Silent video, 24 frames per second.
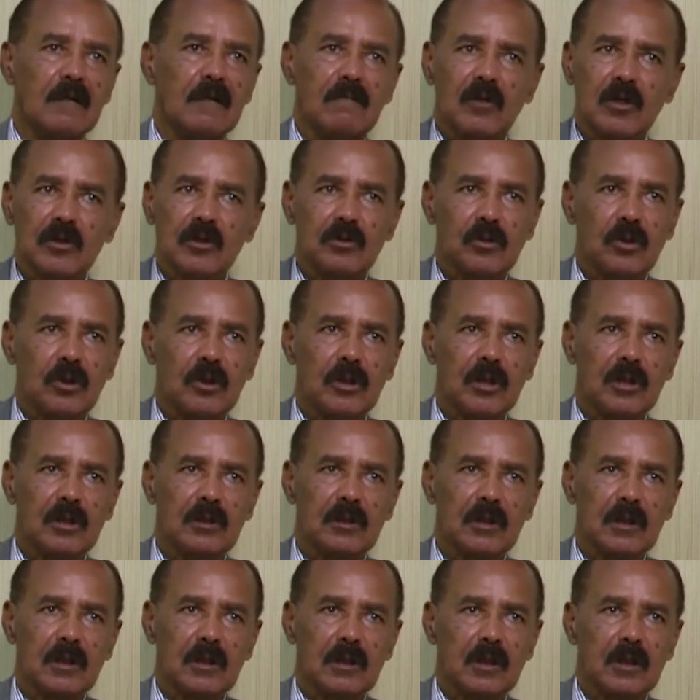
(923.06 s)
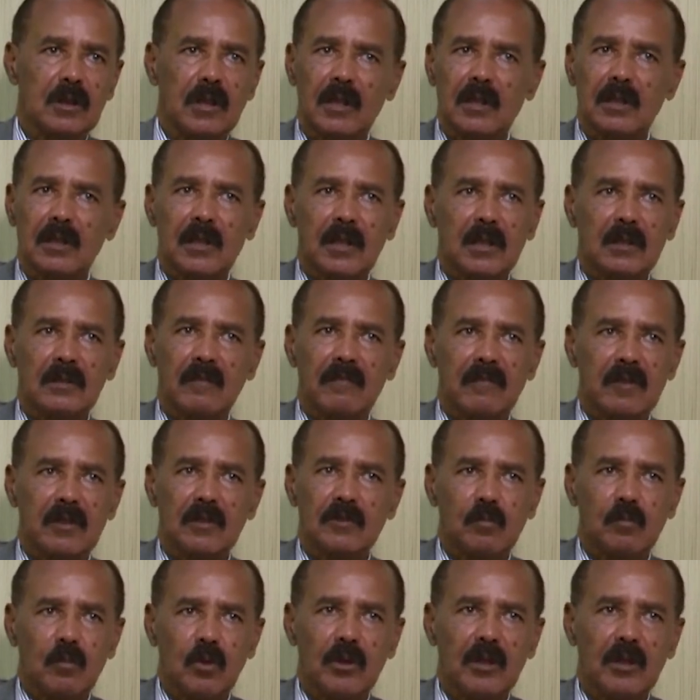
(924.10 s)
It's not easy. Eritrea is a very
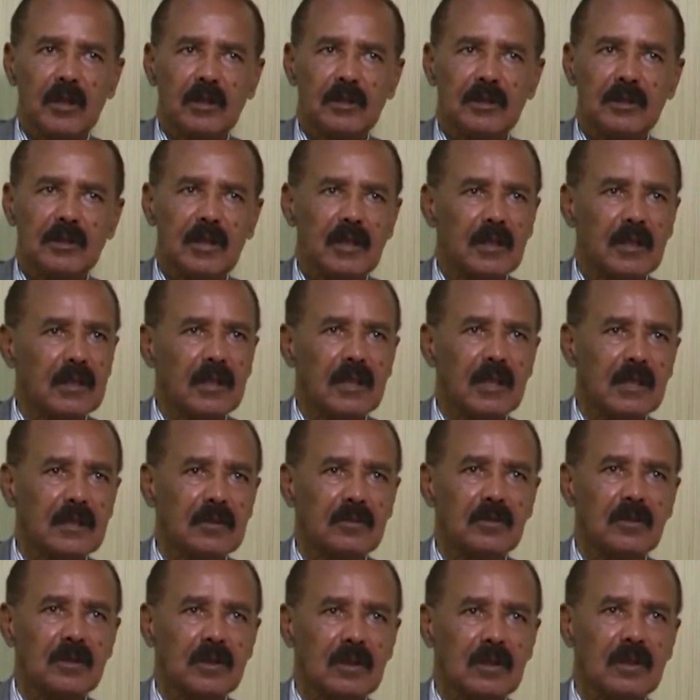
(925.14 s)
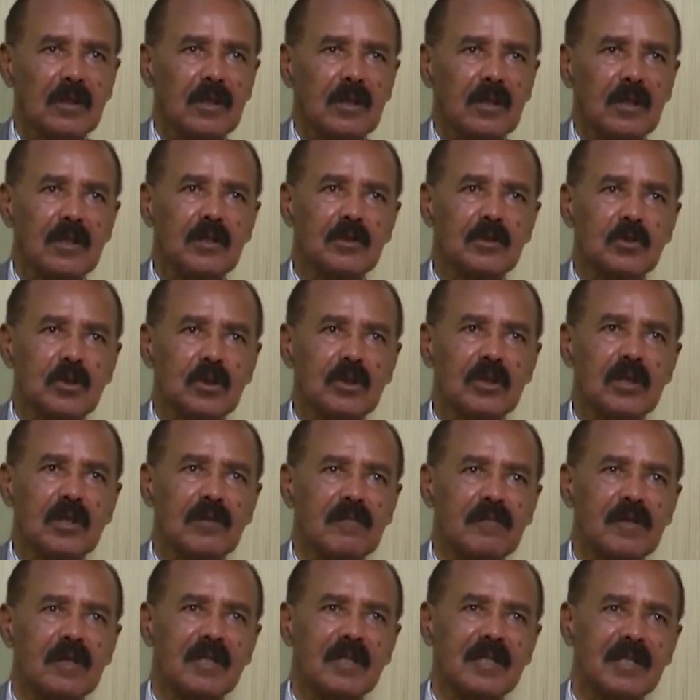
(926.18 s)
small nation. Eritrea is not
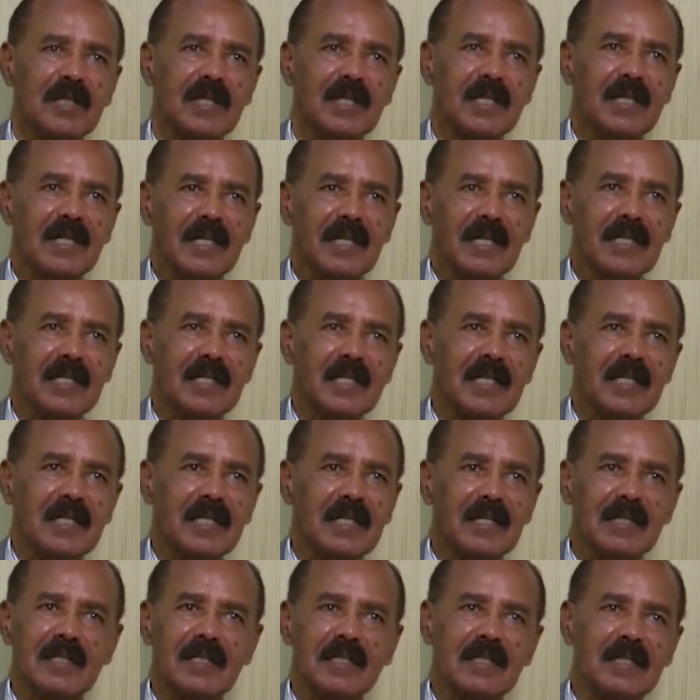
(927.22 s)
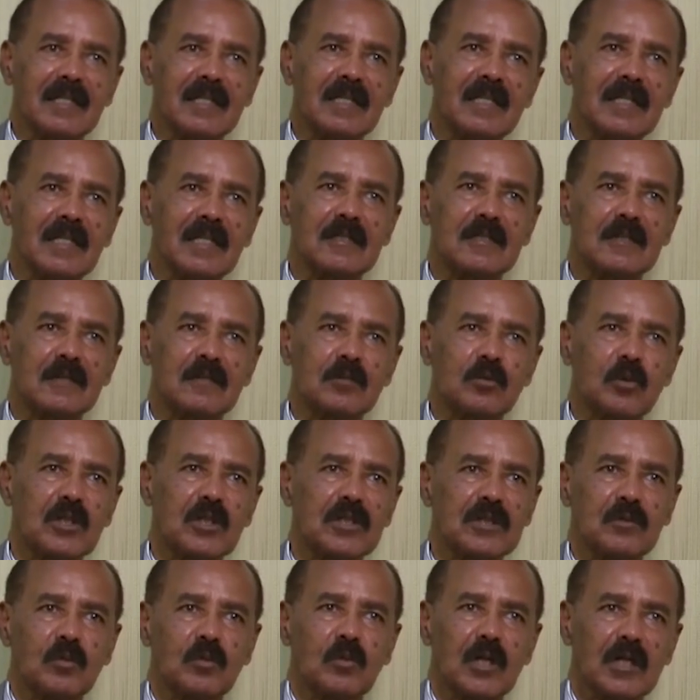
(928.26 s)
even in a
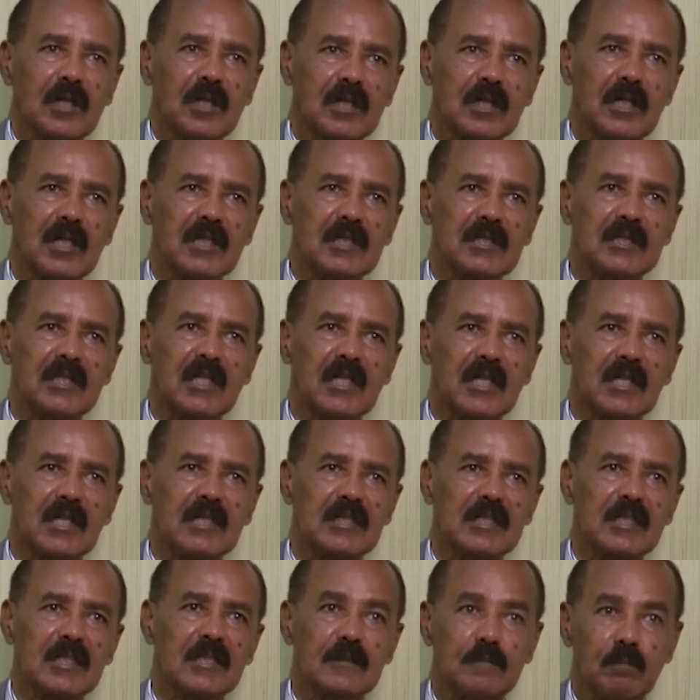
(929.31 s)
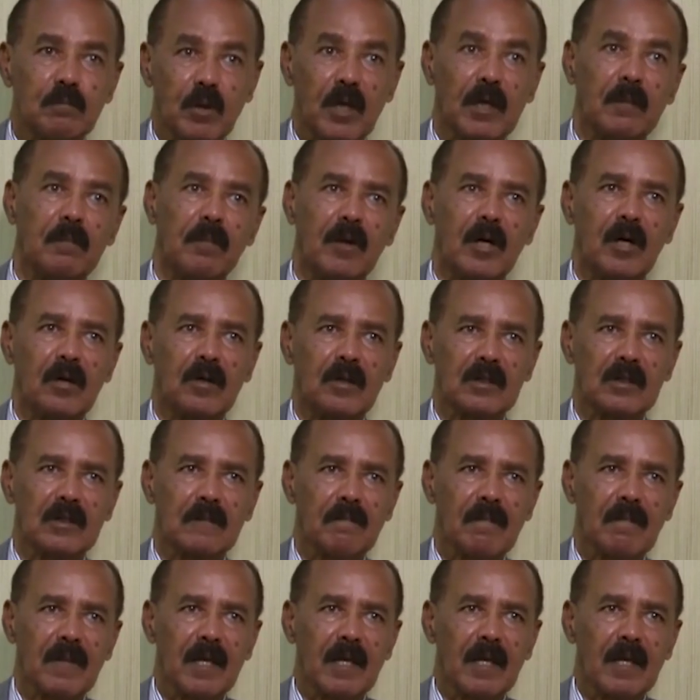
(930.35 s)
situation where it can challenge these big powers.
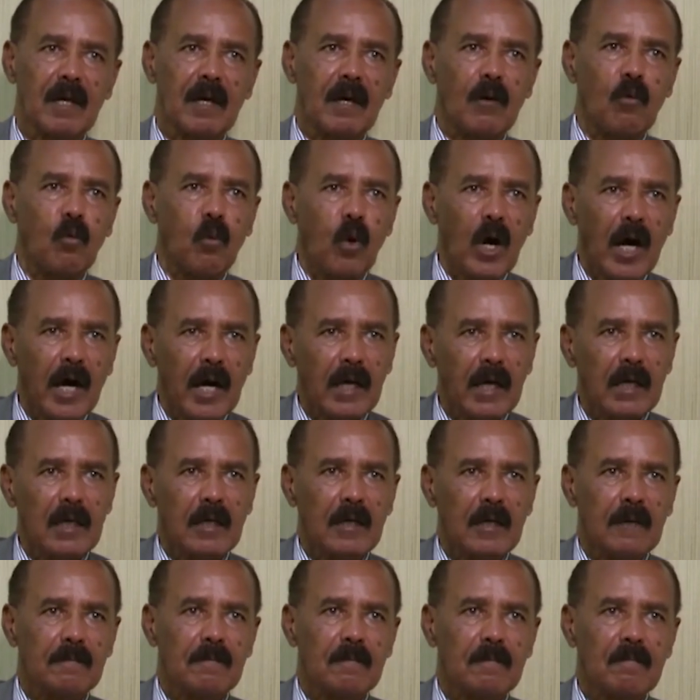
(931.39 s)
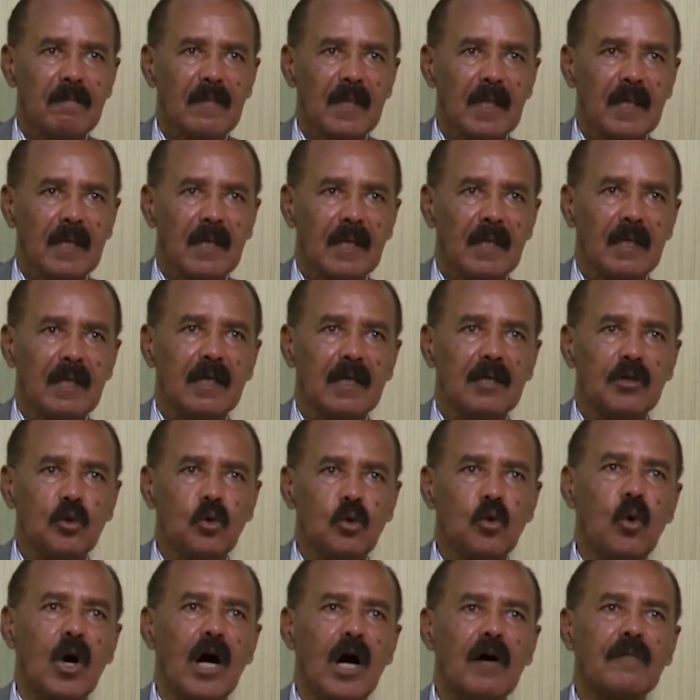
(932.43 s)
Why?
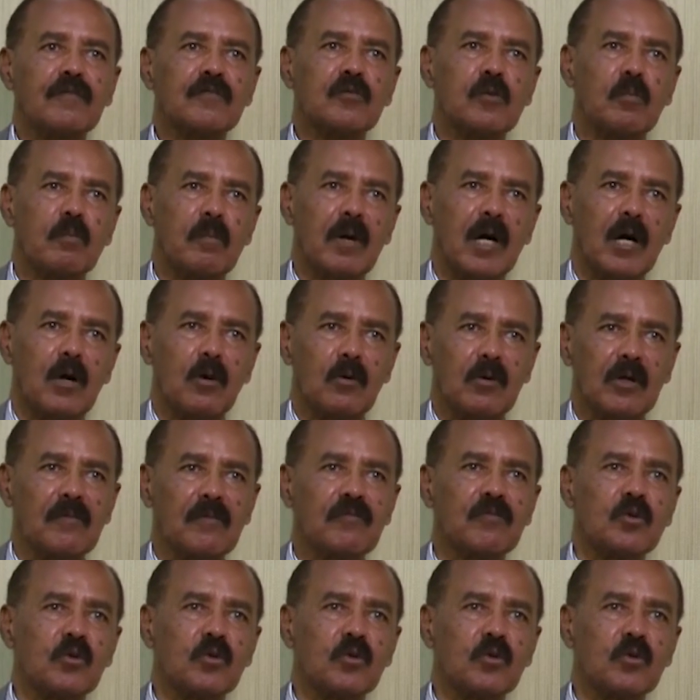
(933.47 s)
You have to bow. If you